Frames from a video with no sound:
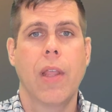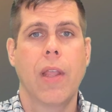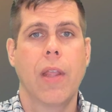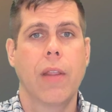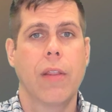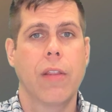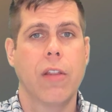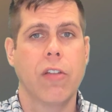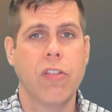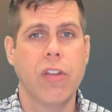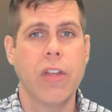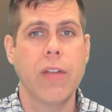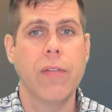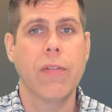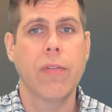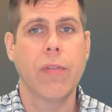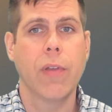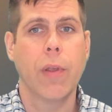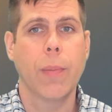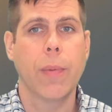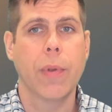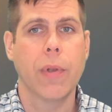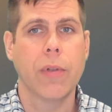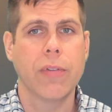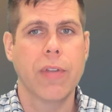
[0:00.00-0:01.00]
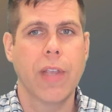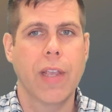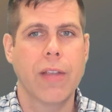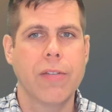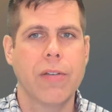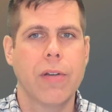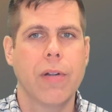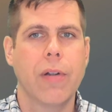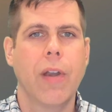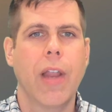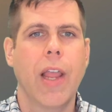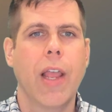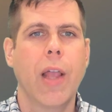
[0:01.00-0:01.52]
The Chief Developmental
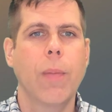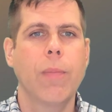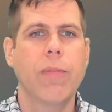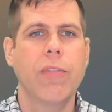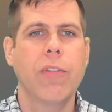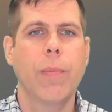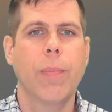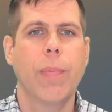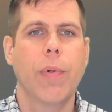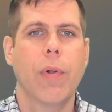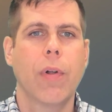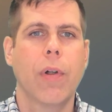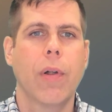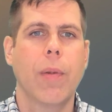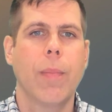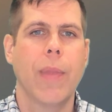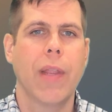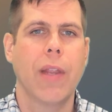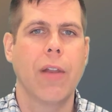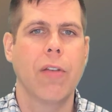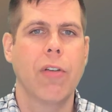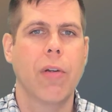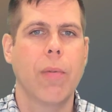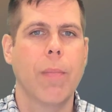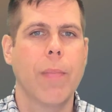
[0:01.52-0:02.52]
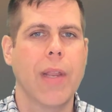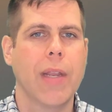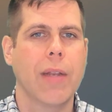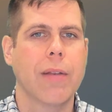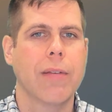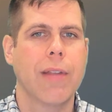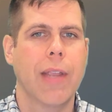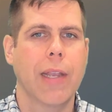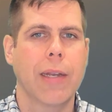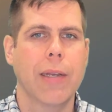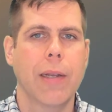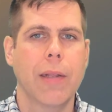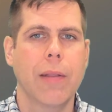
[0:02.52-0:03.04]
Tester helps the program manager make
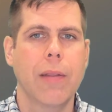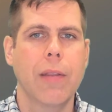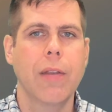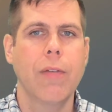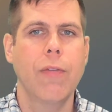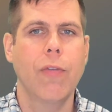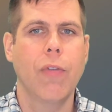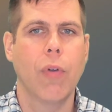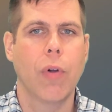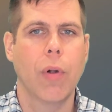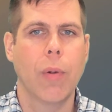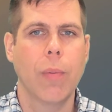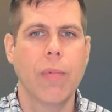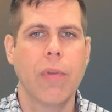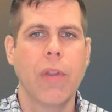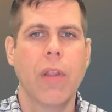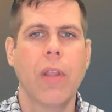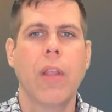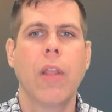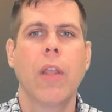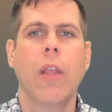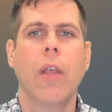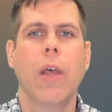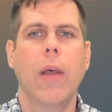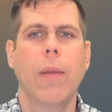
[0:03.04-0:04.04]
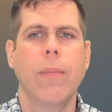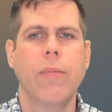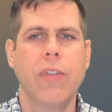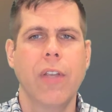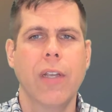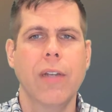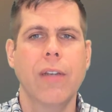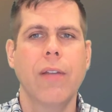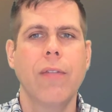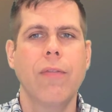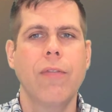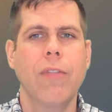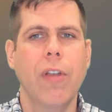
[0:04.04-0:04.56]
technically informed,
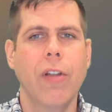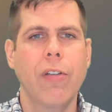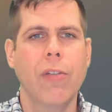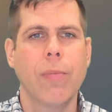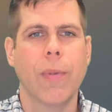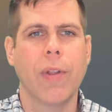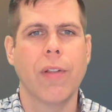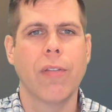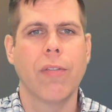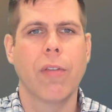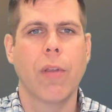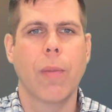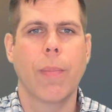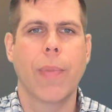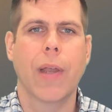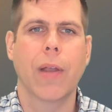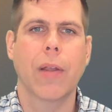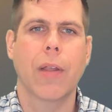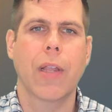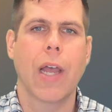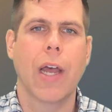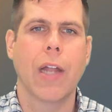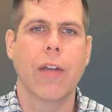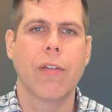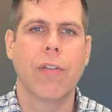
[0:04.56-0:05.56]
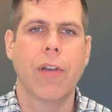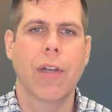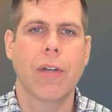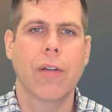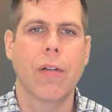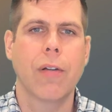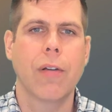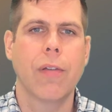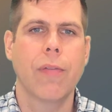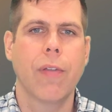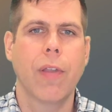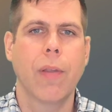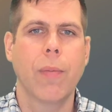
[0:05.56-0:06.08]
objective judgments about contractor
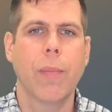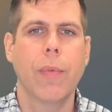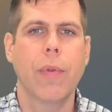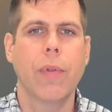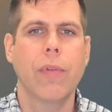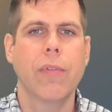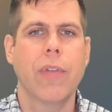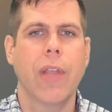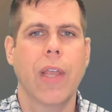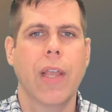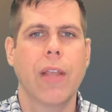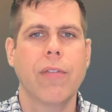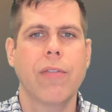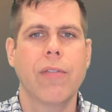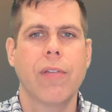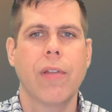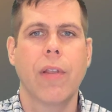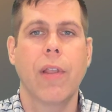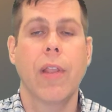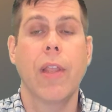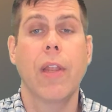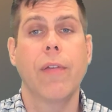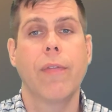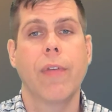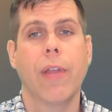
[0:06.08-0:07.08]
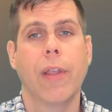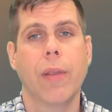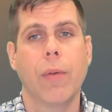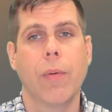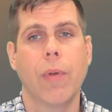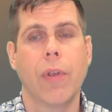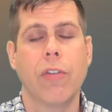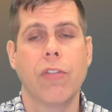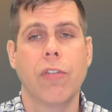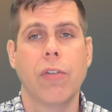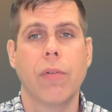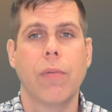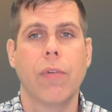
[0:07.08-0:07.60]
developmental test and
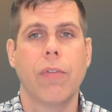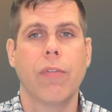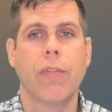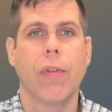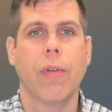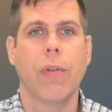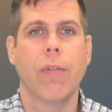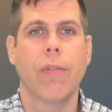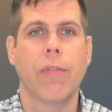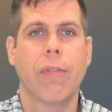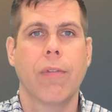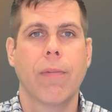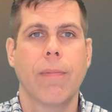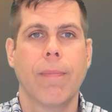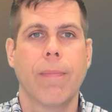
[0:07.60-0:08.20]
evaluation results.